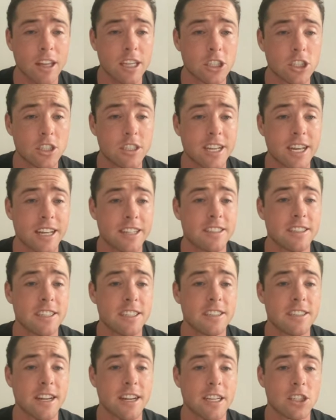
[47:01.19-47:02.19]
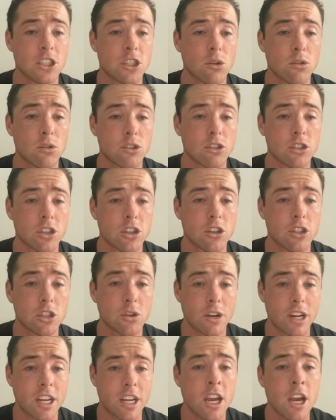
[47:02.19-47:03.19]
He just had season-ending shoulder
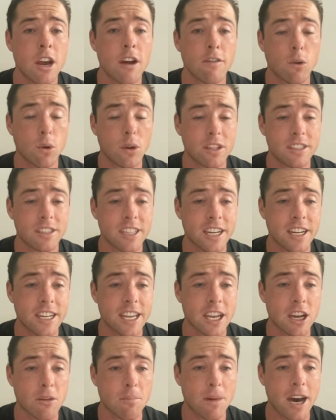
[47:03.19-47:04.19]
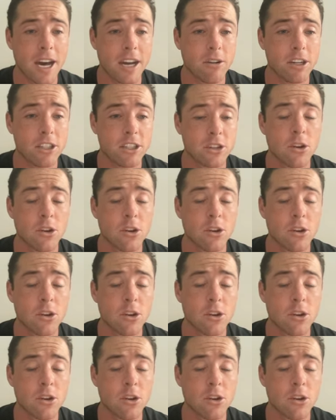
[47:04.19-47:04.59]
surgery for the San Diego Padres.